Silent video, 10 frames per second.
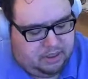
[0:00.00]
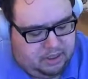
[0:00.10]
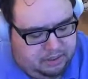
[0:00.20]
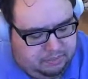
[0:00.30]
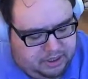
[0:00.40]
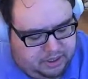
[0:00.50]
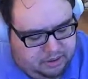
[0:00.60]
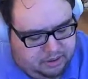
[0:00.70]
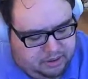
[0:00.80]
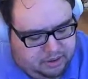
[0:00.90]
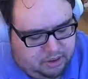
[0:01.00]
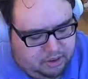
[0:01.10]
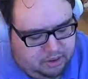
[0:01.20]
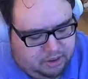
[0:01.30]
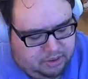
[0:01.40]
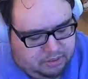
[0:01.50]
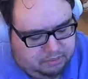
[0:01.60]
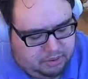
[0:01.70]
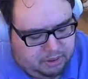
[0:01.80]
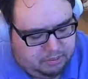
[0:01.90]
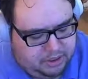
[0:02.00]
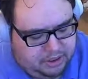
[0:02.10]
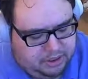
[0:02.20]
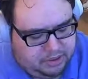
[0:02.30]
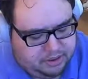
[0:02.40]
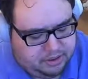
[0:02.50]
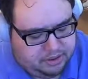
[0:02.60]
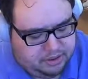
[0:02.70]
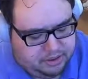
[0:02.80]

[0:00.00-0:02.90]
in particular, so properties